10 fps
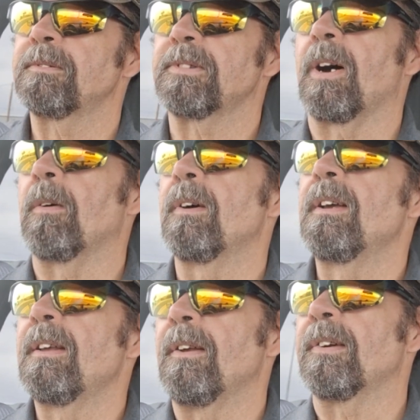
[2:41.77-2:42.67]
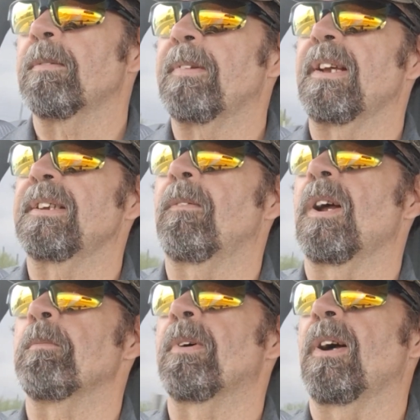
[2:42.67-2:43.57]
So there's some things I
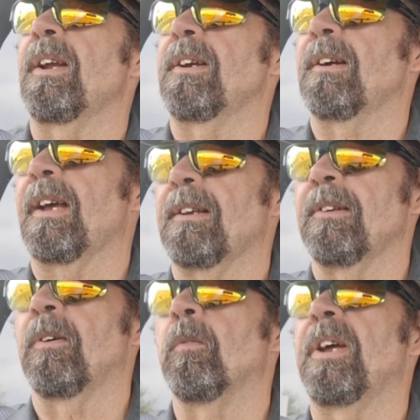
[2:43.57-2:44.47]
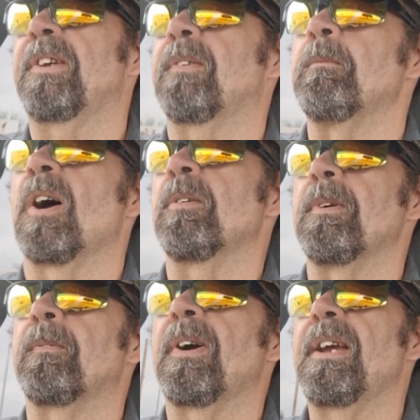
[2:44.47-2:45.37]
want to put on here, like a little winch from
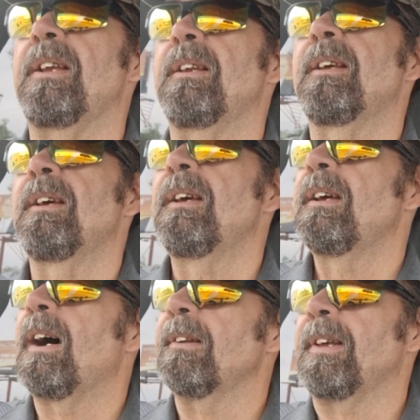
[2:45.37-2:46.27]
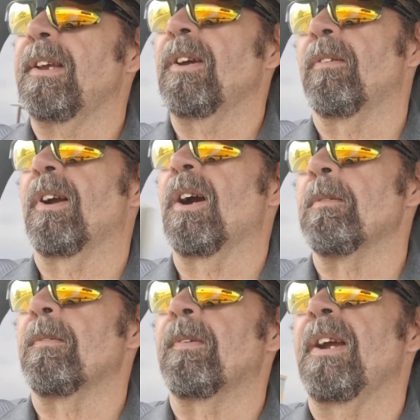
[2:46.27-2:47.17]
Harbor Freight. I'll take you over to
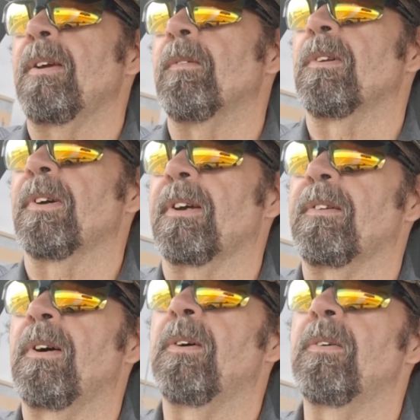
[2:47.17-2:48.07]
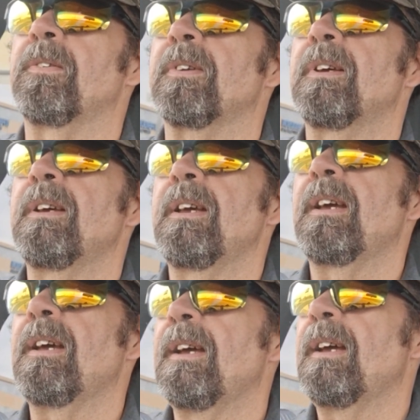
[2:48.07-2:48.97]
Harbor Freight and we'll look at those
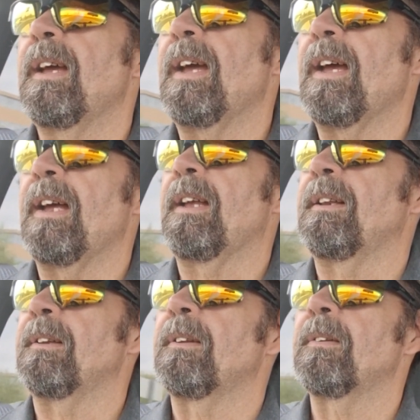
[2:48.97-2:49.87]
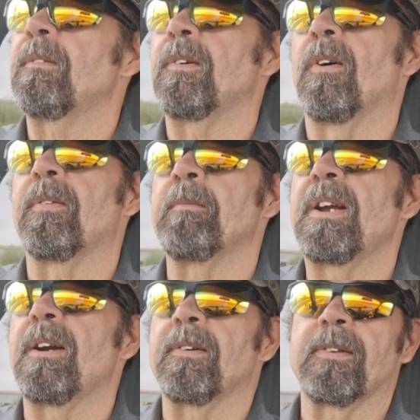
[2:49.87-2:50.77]
and go from
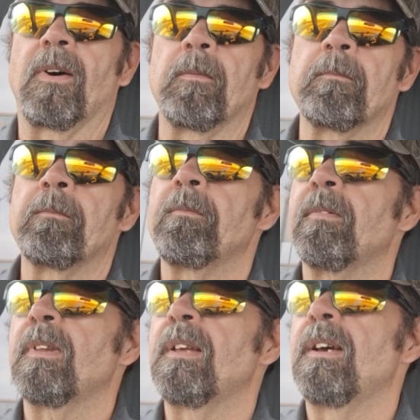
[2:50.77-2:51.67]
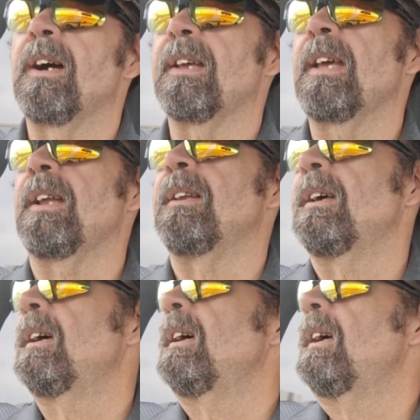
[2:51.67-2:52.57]
there. So again,
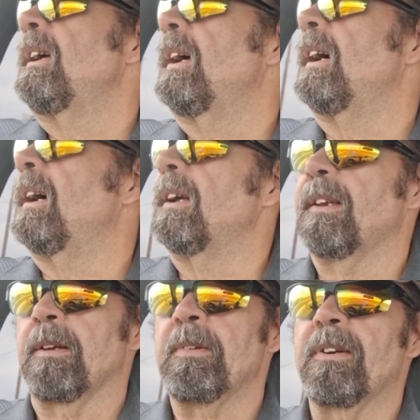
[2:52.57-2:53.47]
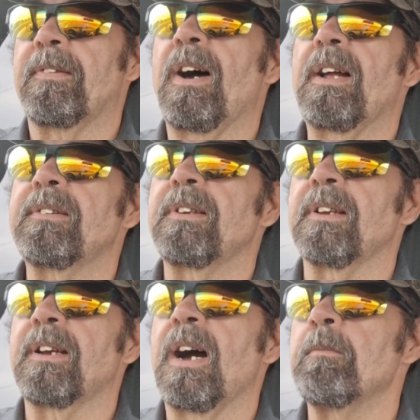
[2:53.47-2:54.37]
give me your thoughts in
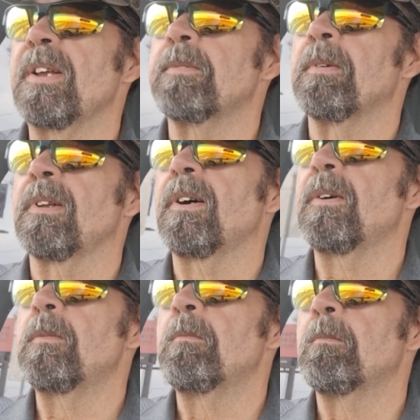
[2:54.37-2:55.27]
the comments below